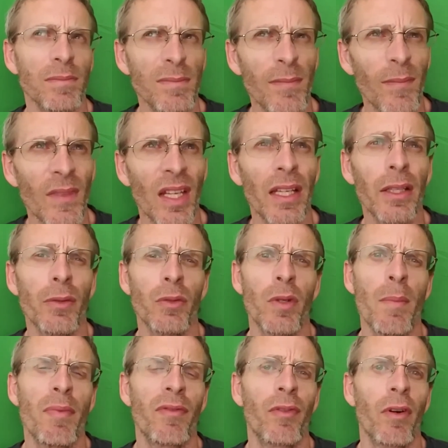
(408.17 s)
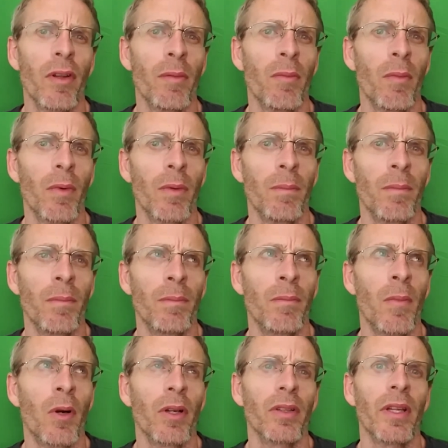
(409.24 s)
think it was right before the
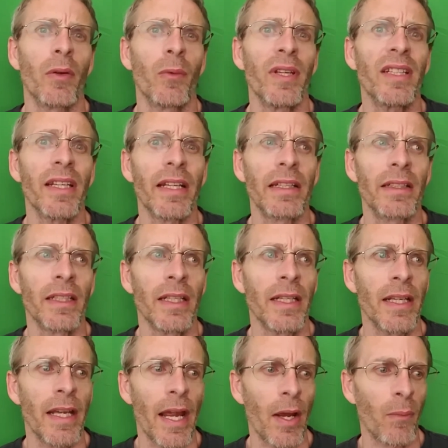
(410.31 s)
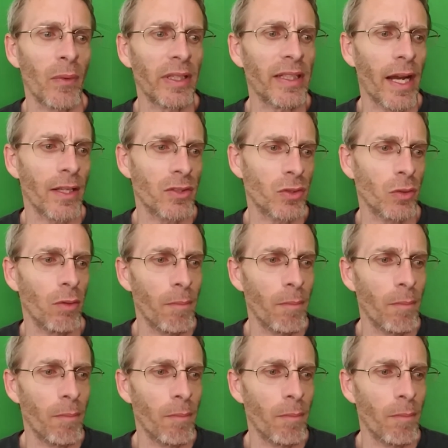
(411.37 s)
Memorial Day weekend, and we got to